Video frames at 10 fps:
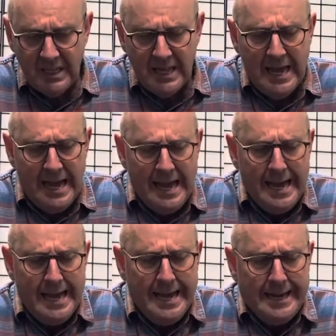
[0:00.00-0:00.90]

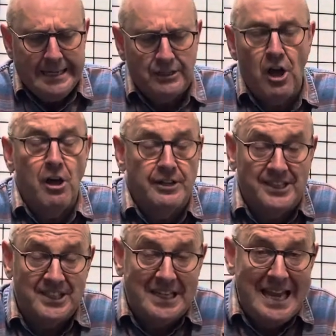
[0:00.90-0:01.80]
called a
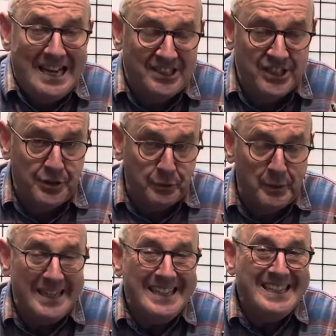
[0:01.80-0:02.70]
Celeste
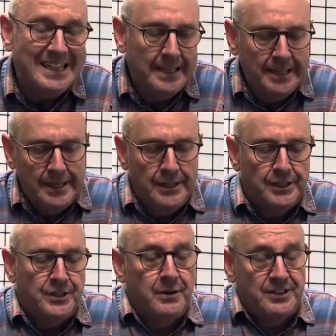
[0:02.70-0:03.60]
3.
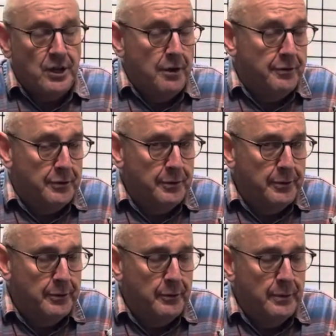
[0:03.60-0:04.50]
So it's gone
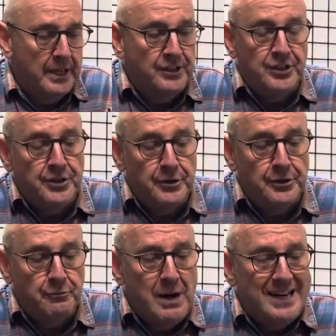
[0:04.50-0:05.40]
through its
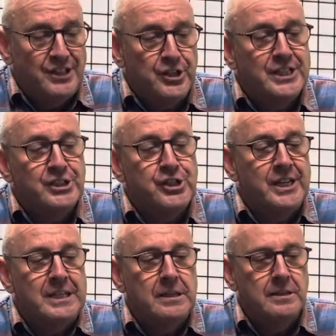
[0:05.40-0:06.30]
third
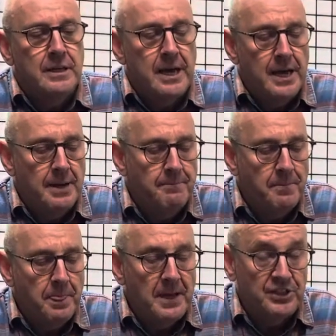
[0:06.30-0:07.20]
rendition
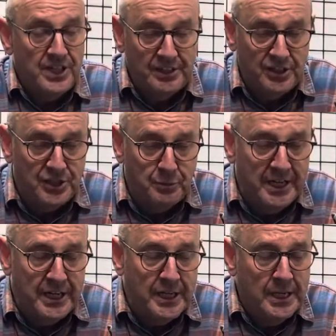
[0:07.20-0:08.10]
since
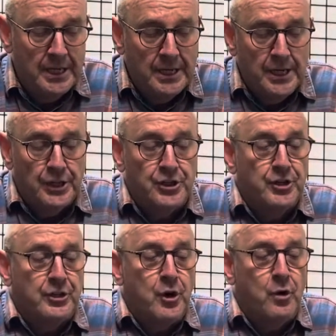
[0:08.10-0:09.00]
we
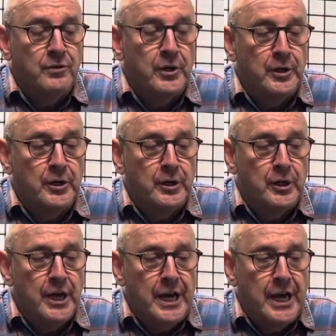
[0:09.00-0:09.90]
took
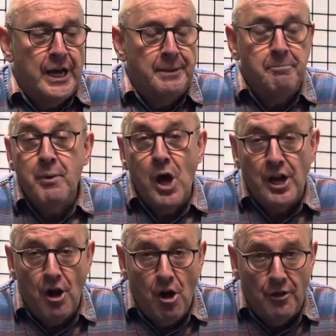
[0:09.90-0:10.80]
over and
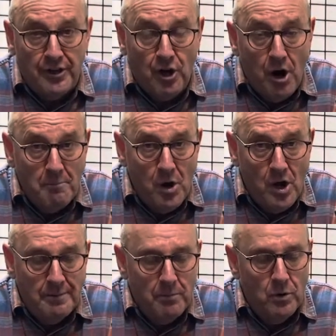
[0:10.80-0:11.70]
bought all the
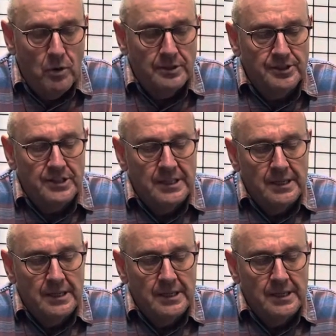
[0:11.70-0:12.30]
Garmont molds.